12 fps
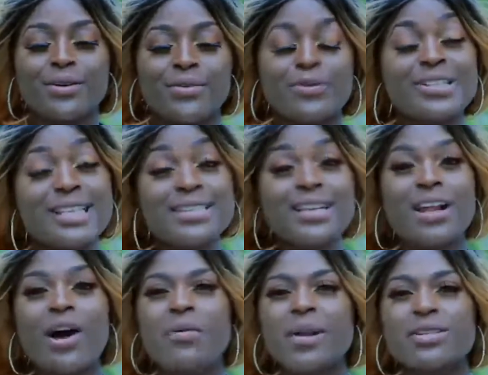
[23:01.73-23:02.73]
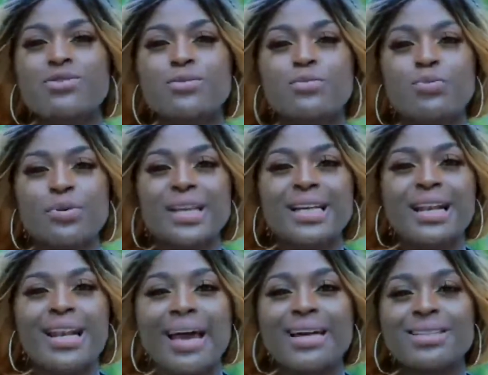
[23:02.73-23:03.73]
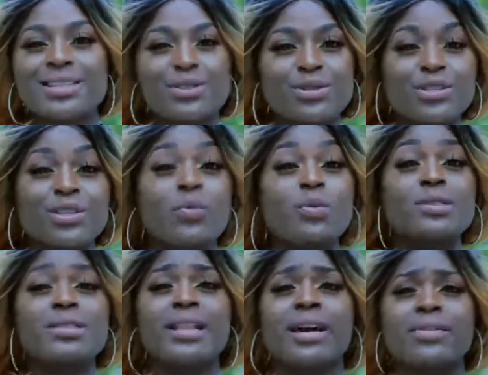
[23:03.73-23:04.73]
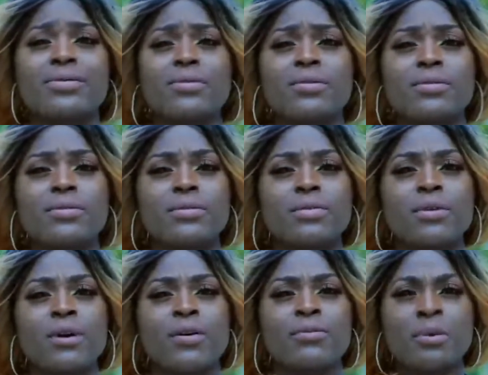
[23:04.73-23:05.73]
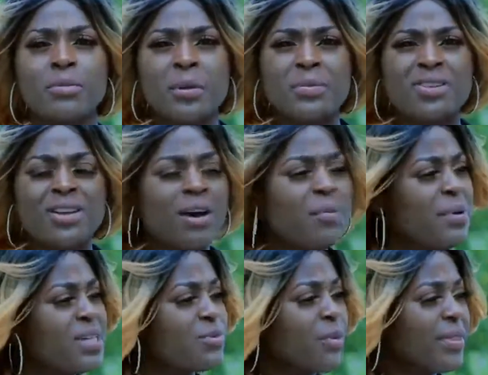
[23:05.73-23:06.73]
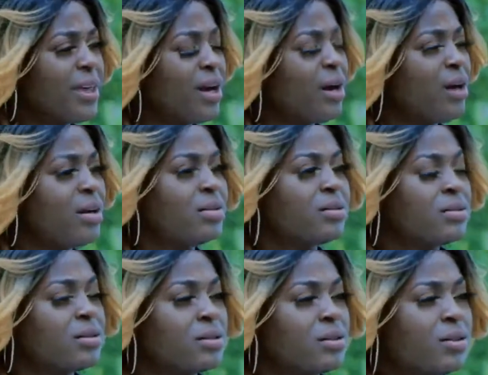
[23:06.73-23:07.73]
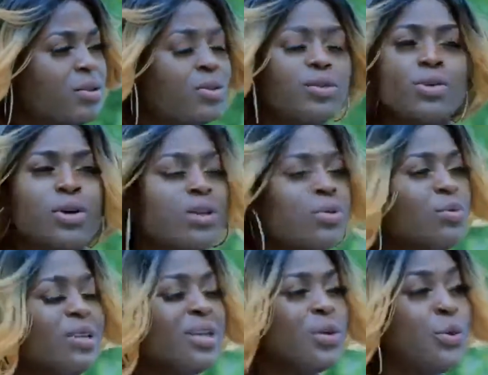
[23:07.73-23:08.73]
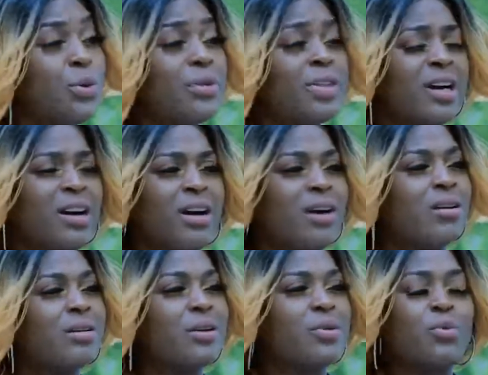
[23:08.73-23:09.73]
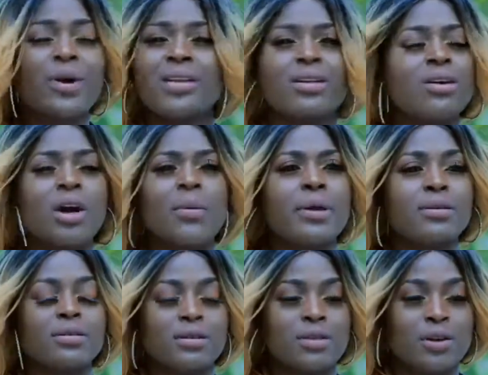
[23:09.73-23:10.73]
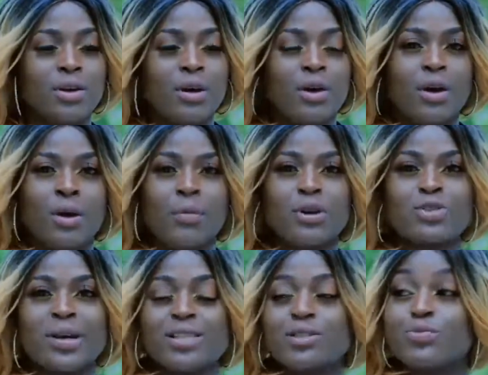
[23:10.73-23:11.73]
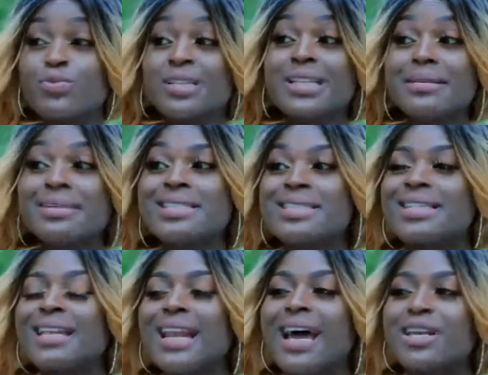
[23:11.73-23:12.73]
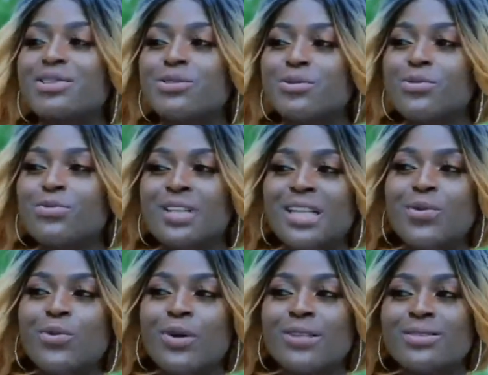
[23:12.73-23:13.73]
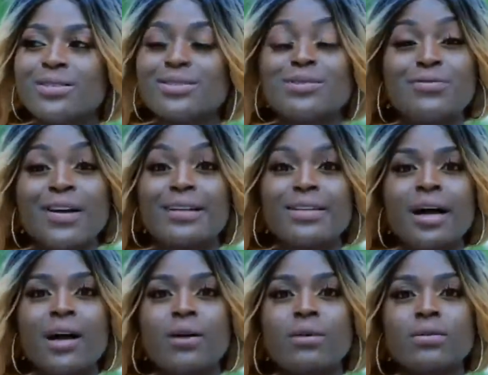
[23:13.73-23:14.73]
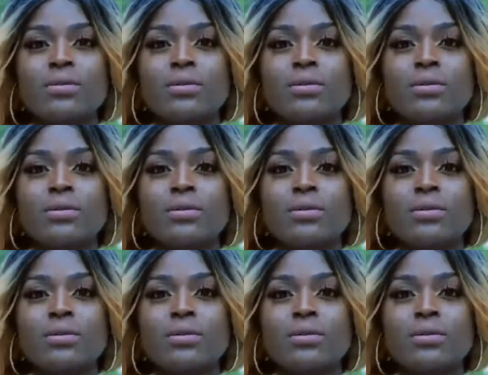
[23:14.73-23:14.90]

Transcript: For Etincelle, I would like to bring light into someone's life from the dark place where they are, not knowing really who they are and where they're going, or trying to bring them into the light to really wanting to find out